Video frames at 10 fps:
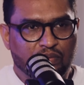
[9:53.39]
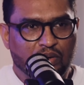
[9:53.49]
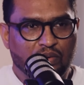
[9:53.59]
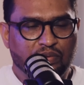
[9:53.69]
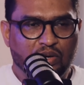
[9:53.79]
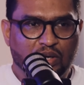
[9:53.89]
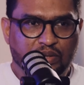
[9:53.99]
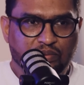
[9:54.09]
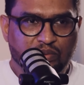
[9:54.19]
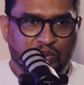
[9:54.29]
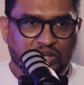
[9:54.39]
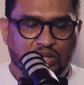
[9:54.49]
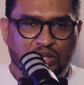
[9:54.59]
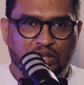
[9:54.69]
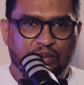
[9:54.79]
of a god-given
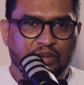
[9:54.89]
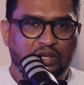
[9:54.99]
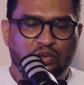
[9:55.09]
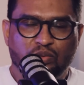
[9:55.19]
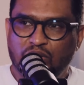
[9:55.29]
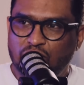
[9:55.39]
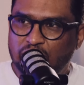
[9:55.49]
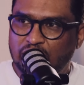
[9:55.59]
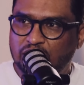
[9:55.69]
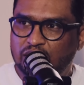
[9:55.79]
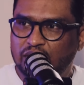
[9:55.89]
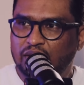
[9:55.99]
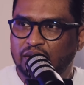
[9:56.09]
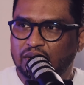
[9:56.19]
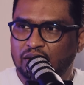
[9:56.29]
vision coming into a new country
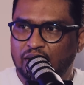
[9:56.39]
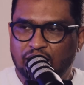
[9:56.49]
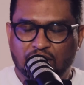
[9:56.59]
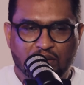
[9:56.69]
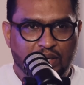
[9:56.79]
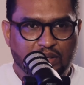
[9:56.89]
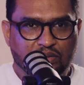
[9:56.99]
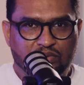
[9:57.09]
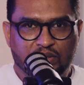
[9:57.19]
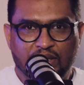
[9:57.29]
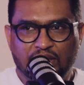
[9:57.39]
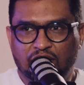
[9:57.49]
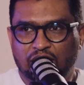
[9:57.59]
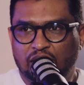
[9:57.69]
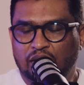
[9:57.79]
and, and, and trying